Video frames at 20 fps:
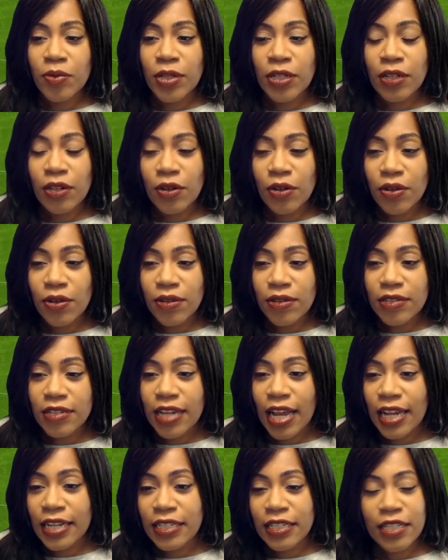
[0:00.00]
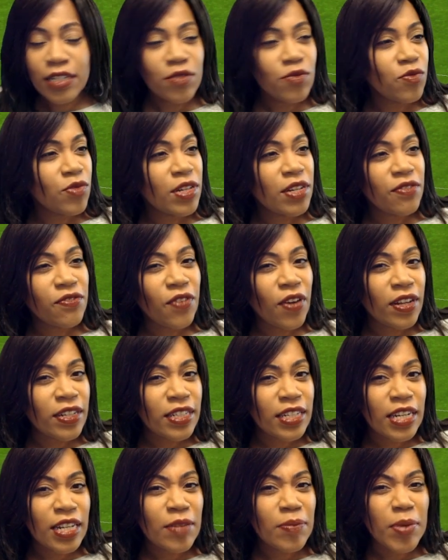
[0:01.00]
looked and didn't really find
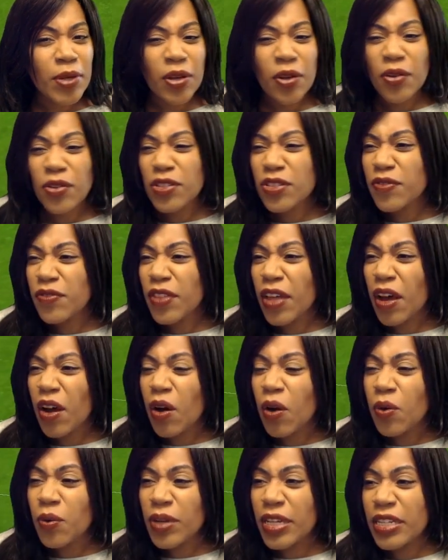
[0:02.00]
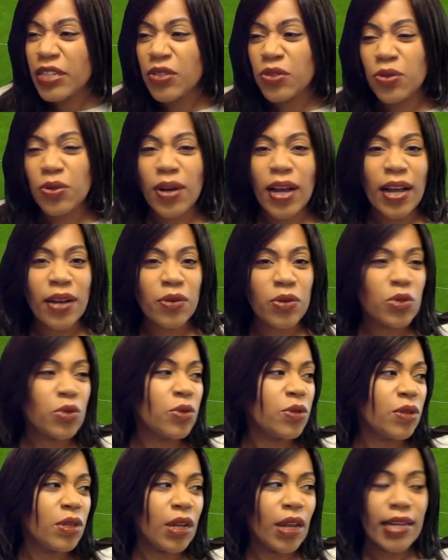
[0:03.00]
any because of that whole indoor
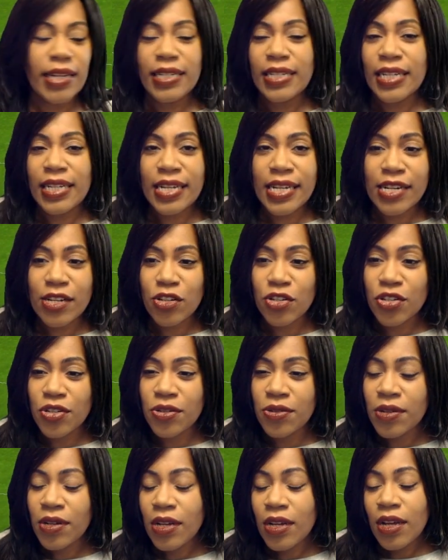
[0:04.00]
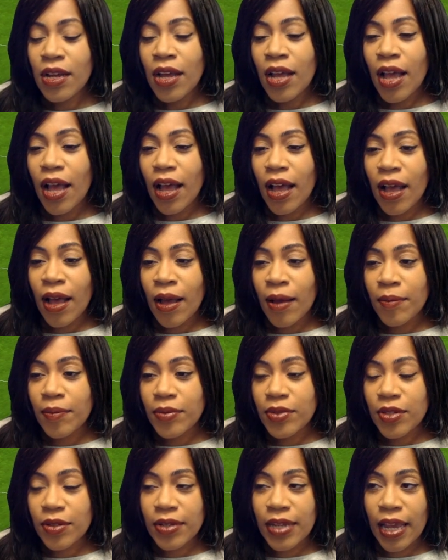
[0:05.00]
outdoor lighting issue.
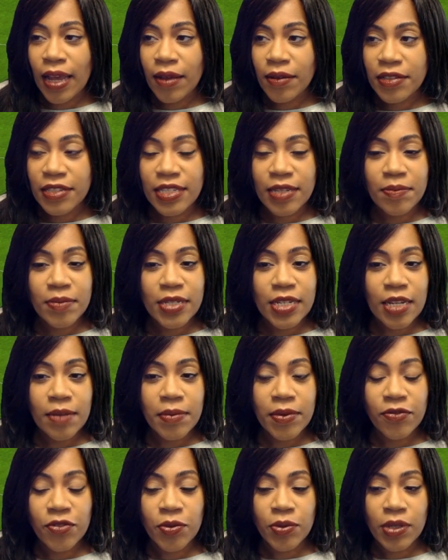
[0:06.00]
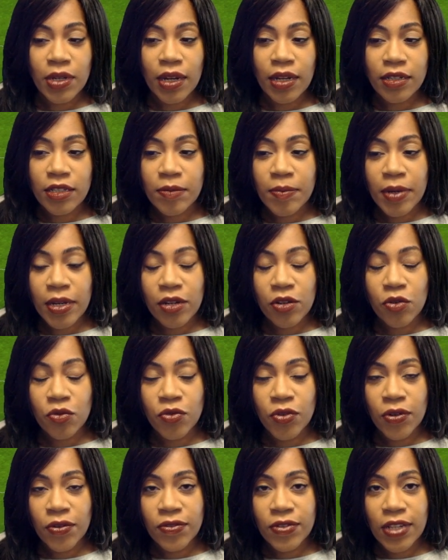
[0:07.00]
So yeah, Sims team, if you would like to make your
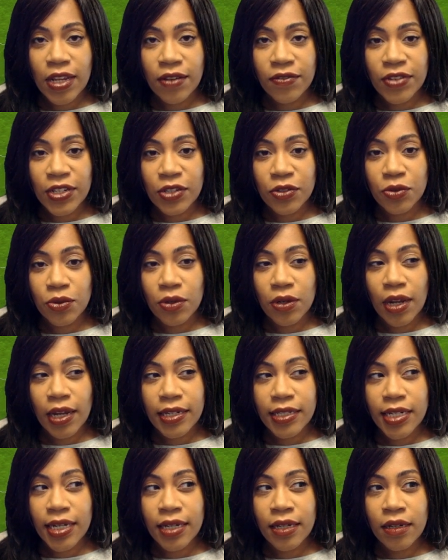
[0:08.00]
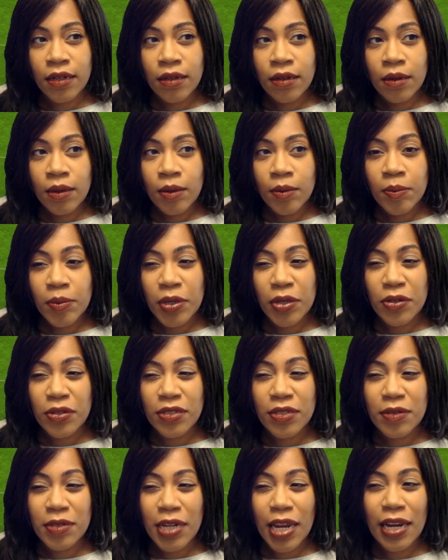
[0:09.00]
roofs have indoor lighting,
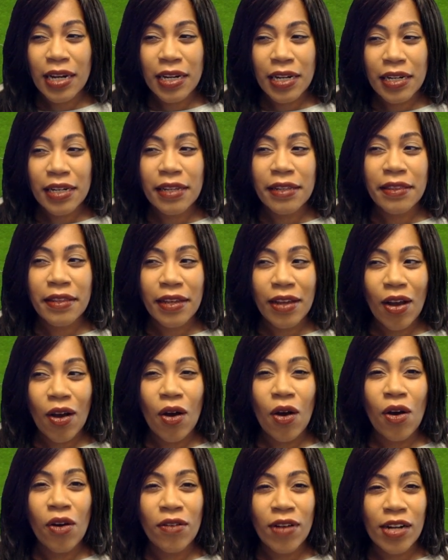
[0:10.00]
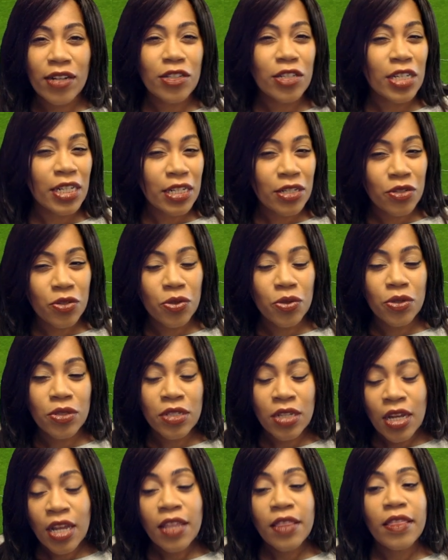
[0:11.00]
because technically they are actually indoors,
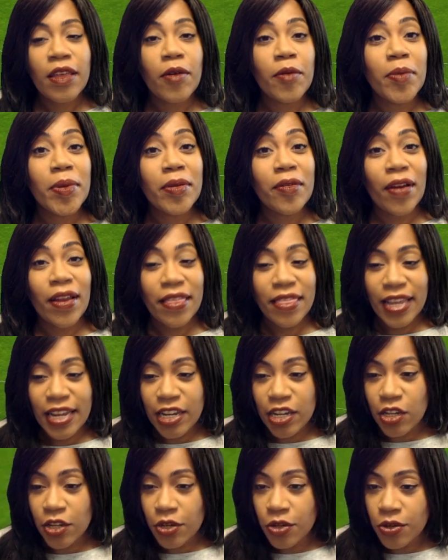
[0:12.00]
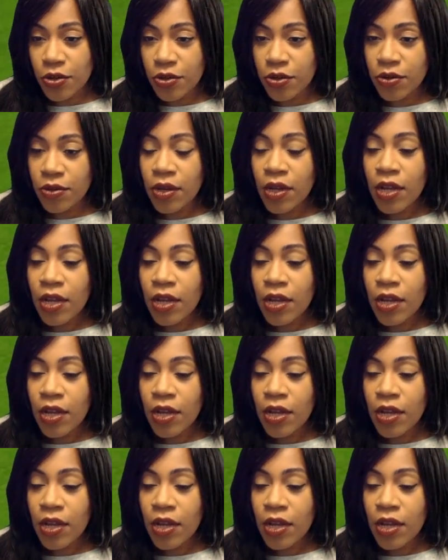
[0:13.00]
that would be great. Thank you.